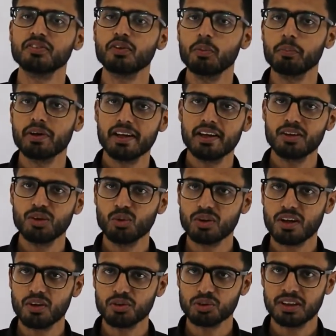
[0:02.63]
is from Gate two
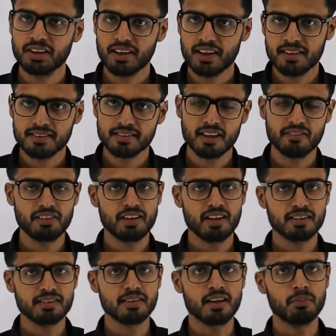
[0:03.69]
thousand seven
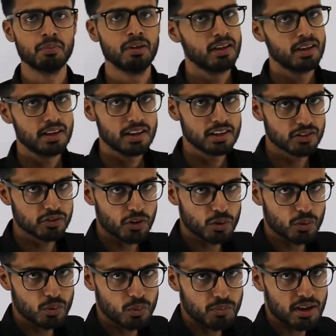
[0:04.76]
exam. It's for
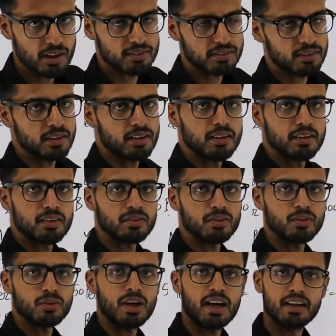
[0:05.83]
two marks.
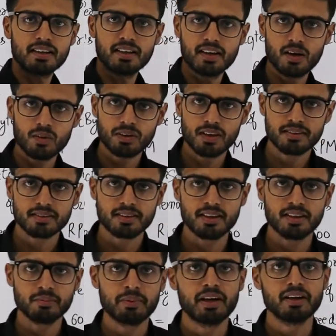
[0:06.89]
So I'll read out the
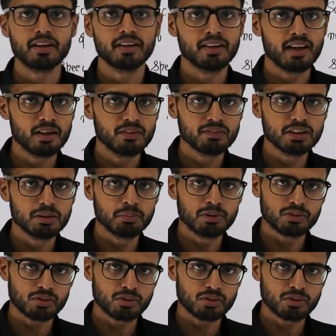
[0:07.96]
statement, then we'll be